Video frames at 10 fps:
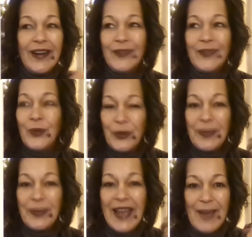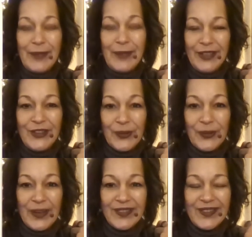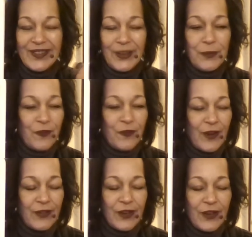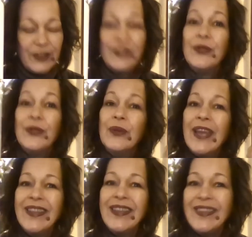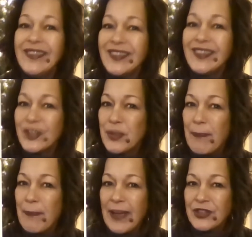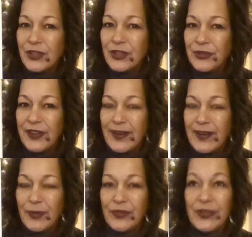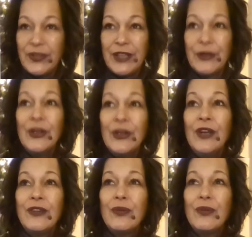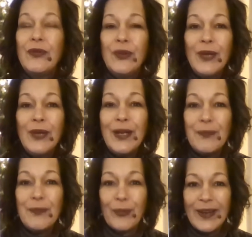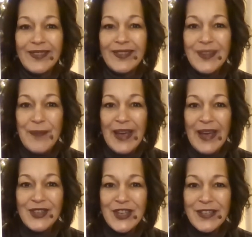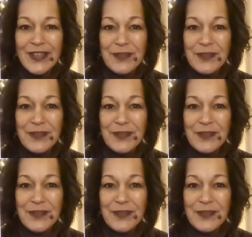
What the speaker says: will be happening to us very, very soon. And this is such a magical time of year. So if you can embrace the magic